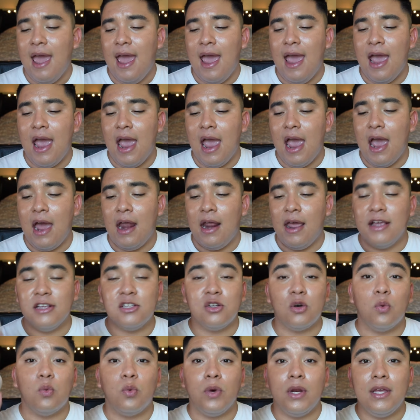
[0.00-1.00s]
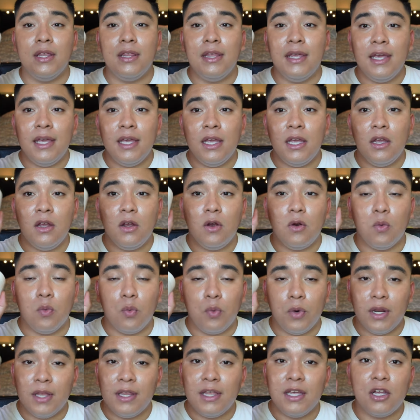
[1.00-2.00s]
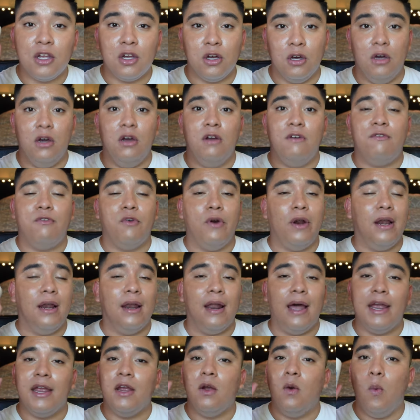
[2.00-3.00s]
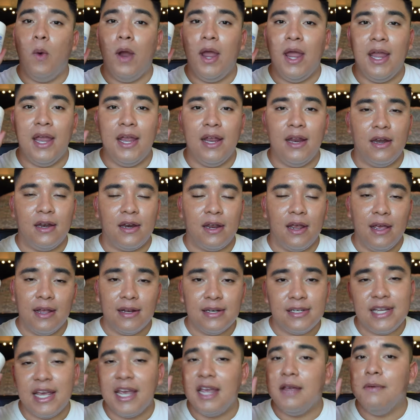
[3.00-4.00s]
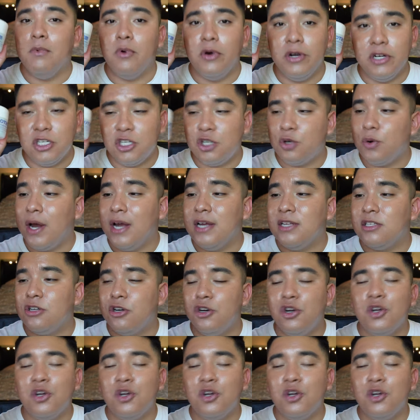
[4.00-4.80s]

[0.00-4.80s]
and is really, really good for a lightweight day moisturizer.